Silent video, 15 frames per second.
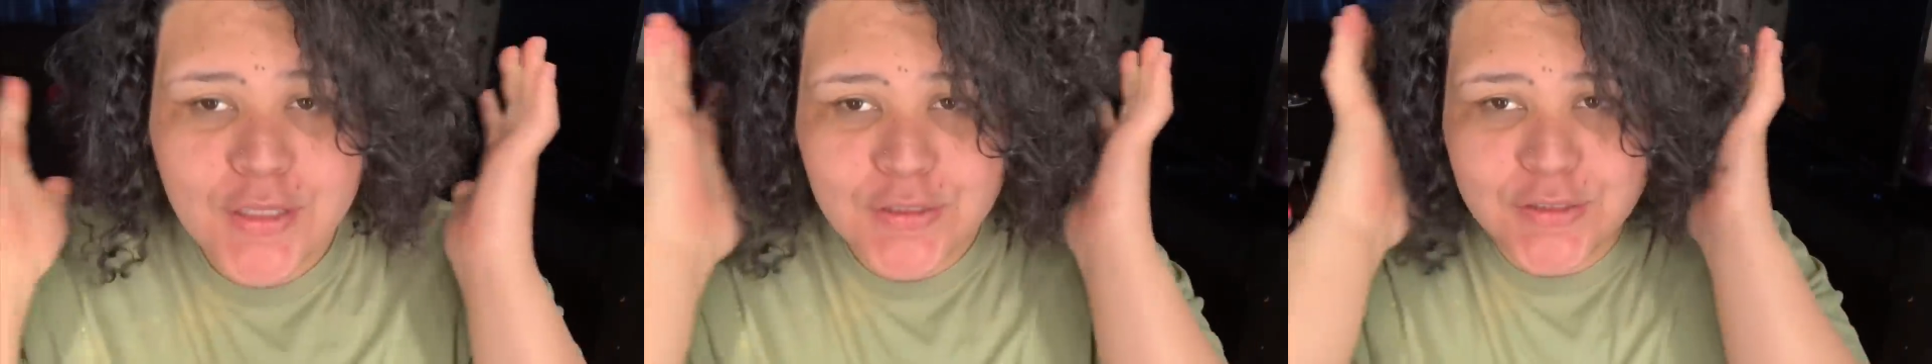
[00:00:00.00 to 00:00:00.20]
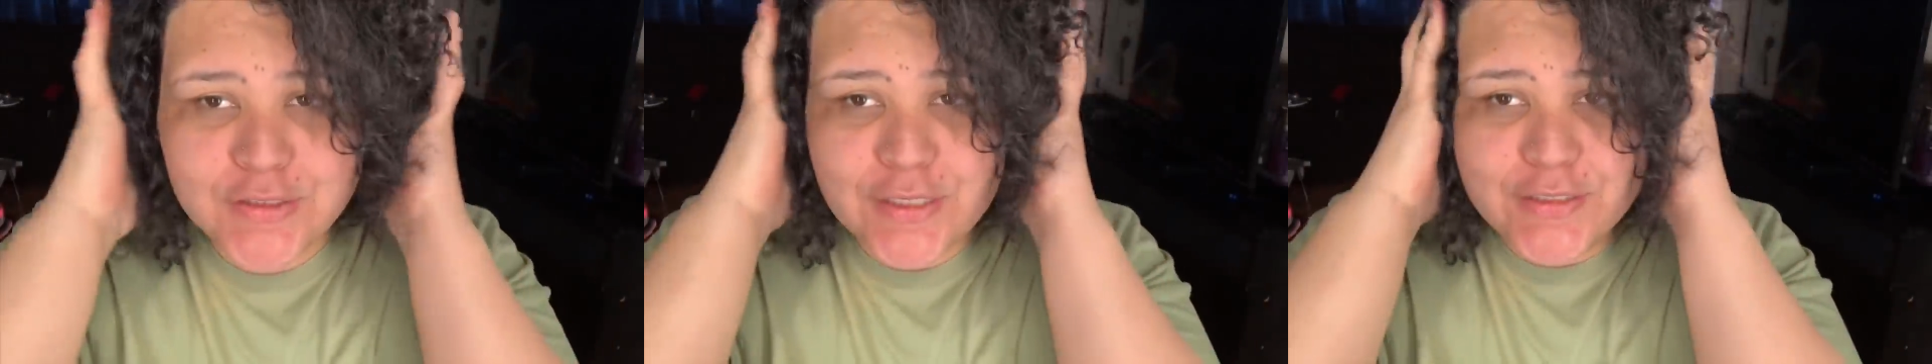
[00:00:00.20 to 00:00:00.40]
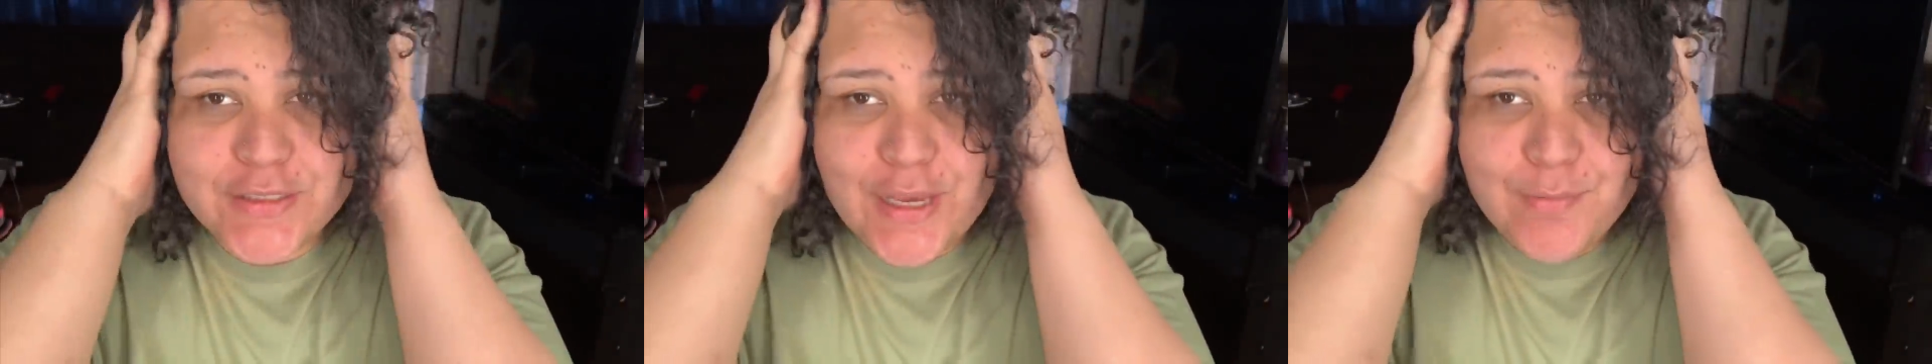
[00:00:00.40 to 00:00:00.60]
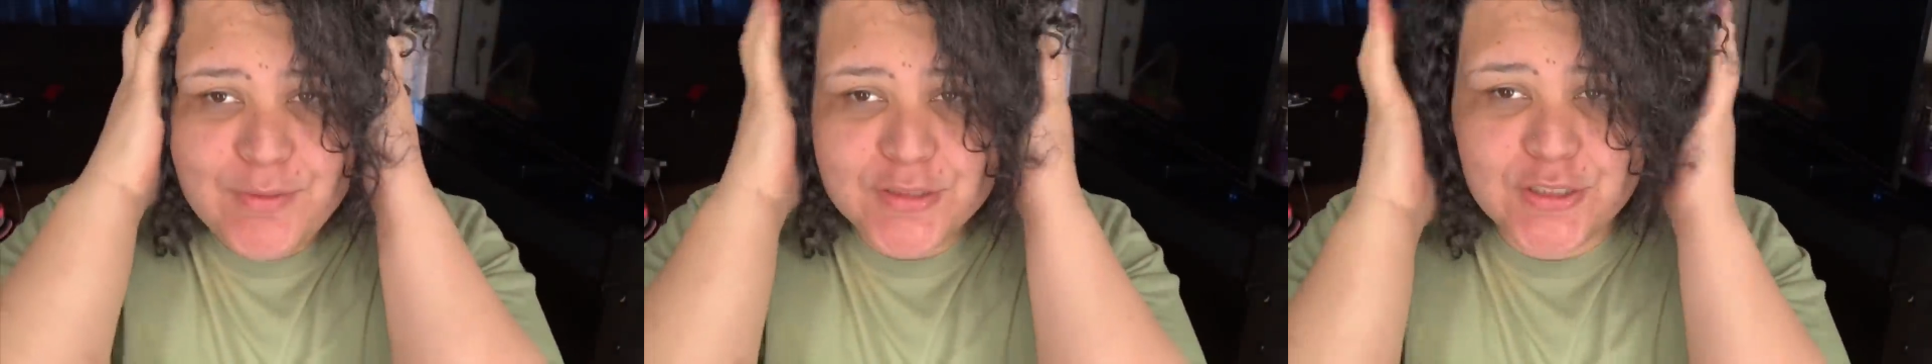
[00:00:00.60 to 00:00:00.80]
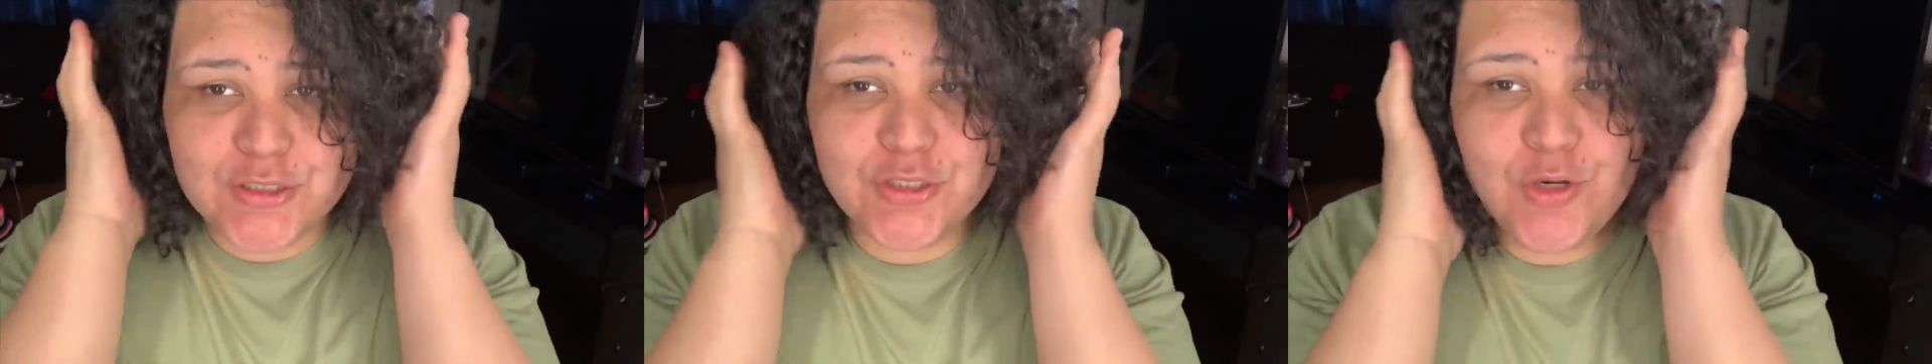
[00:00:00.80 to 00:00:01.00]
So today,
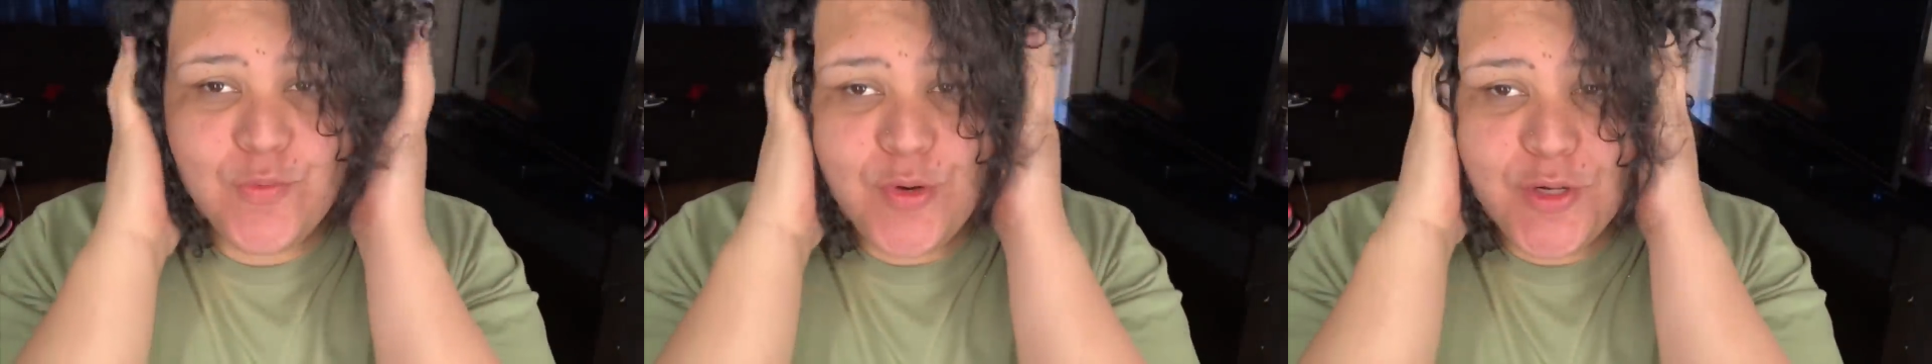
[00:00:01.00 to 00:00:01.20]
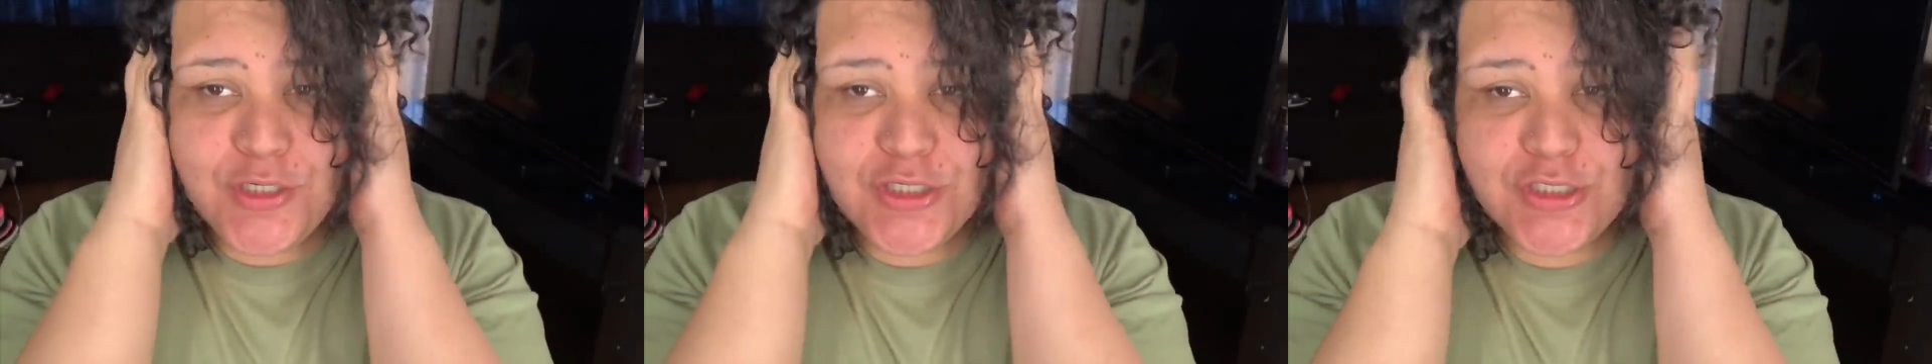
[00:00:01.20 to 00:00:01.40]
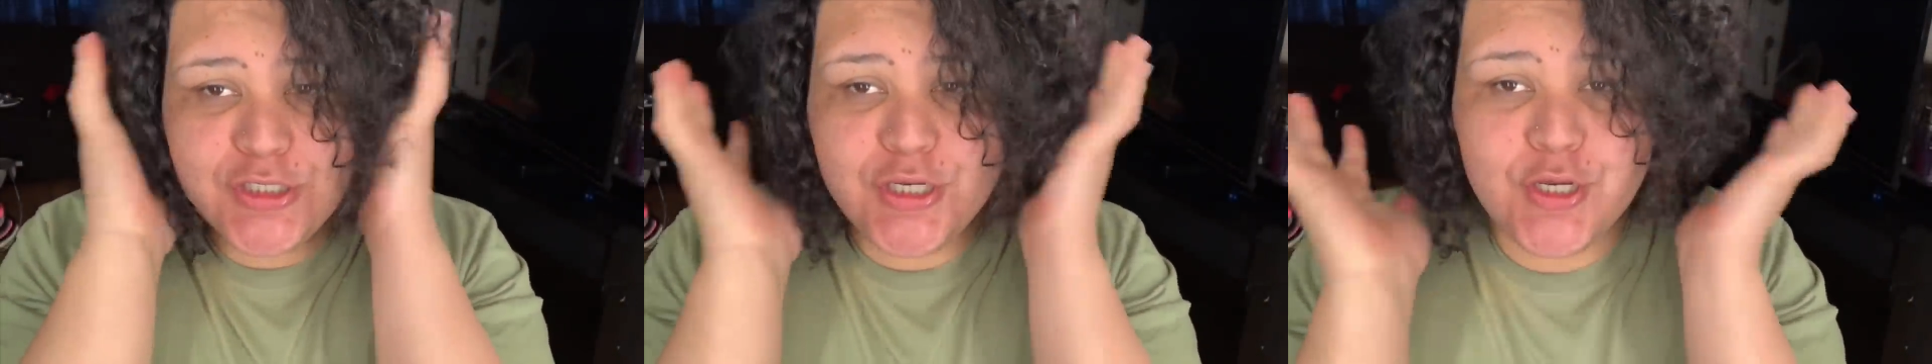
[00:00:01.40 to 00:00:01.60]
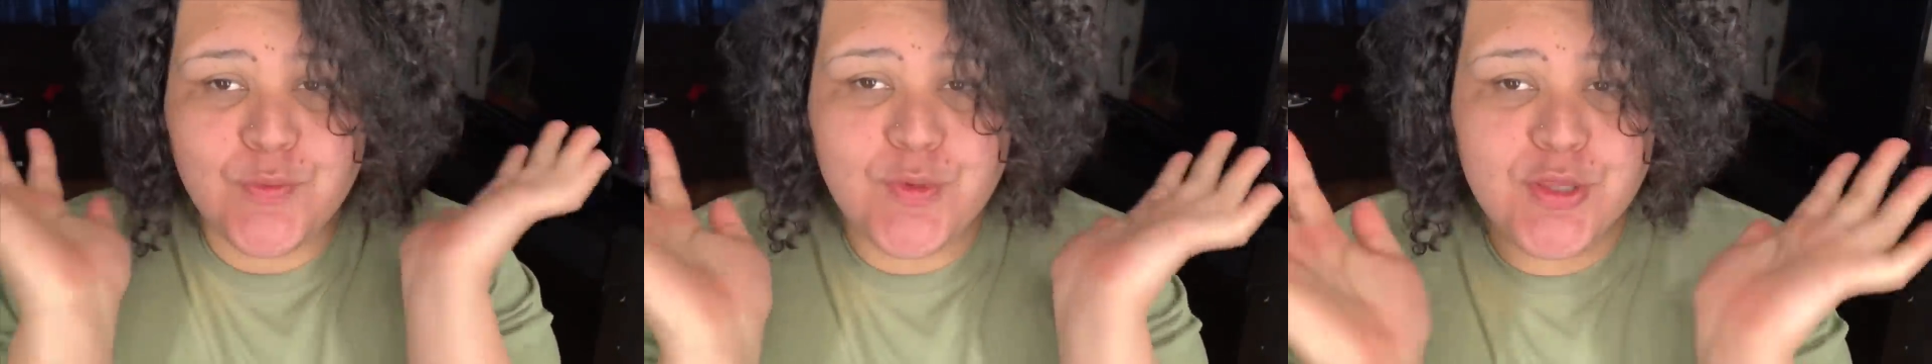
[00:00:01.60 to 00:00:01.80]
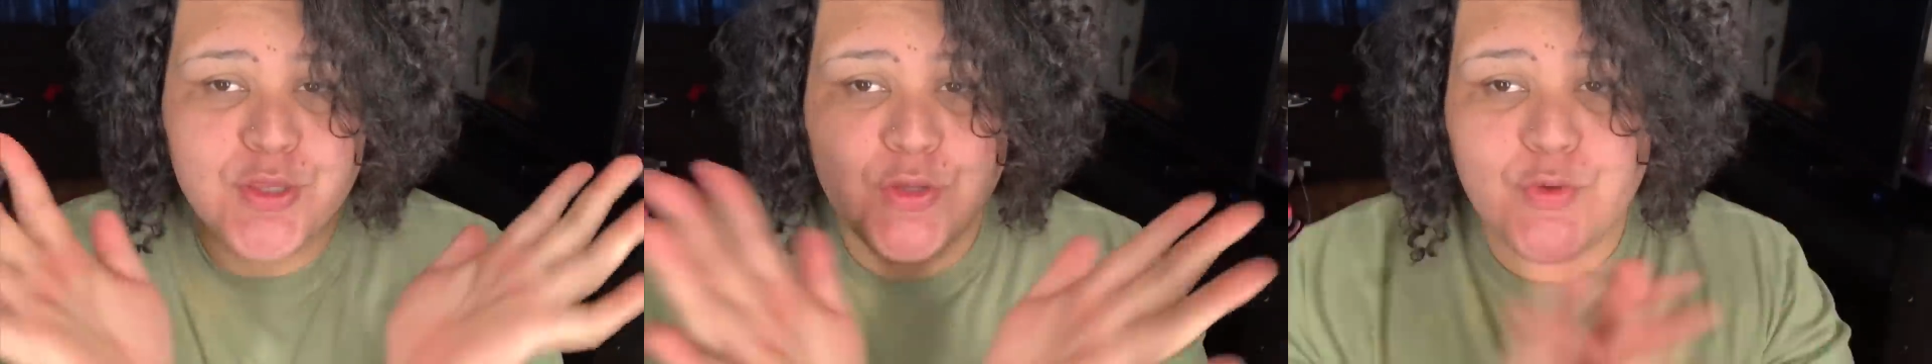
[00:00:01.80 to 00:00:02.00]
which is, you know, we're just here
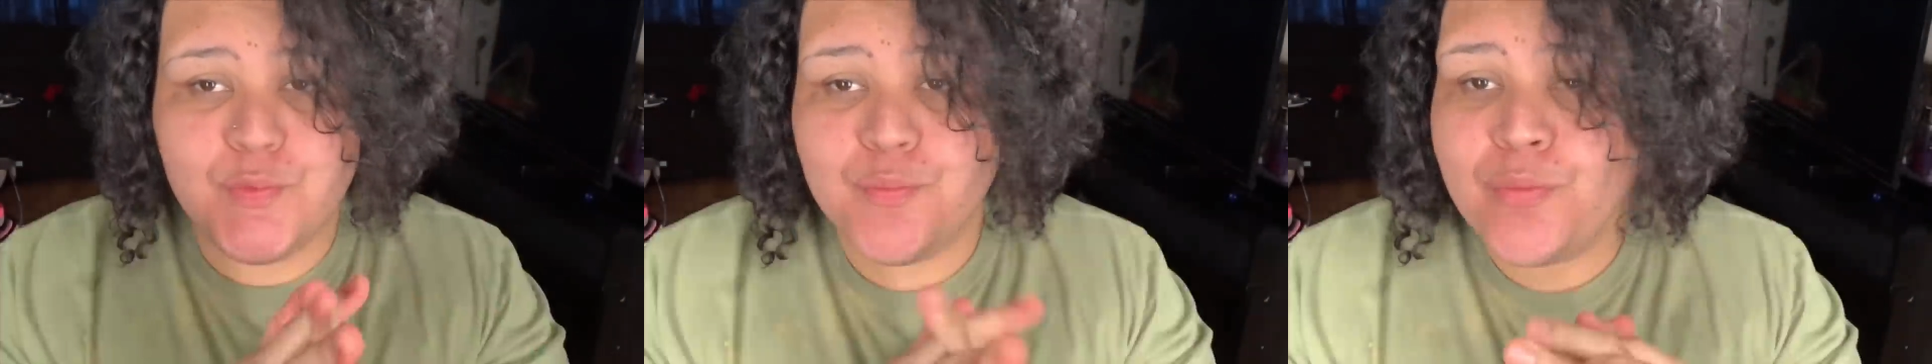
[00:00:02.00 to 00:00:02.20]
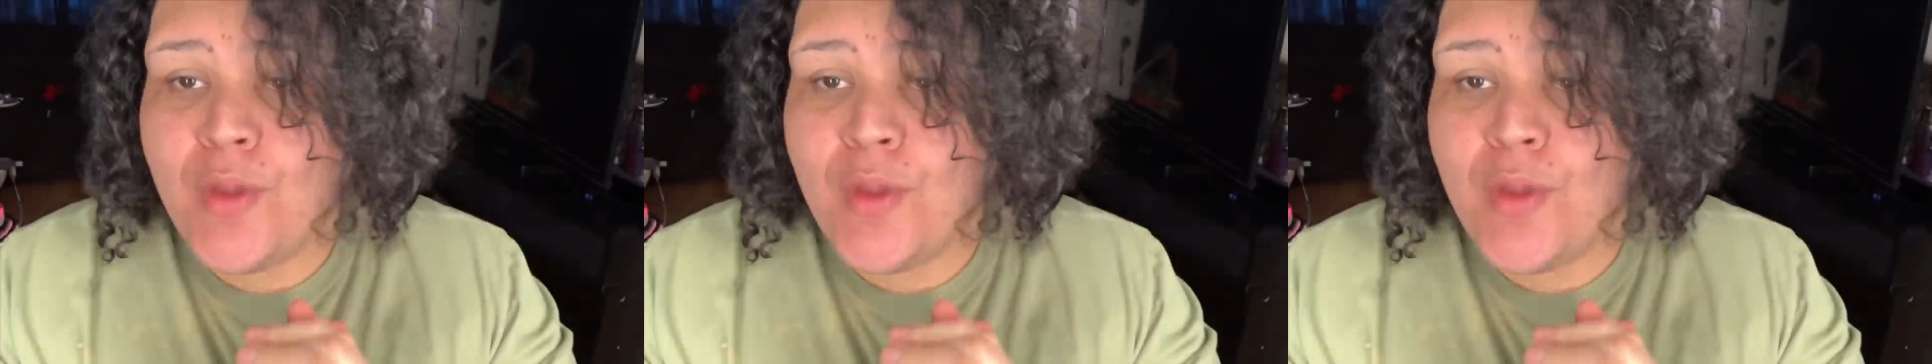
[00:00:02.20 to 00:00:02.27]
with you.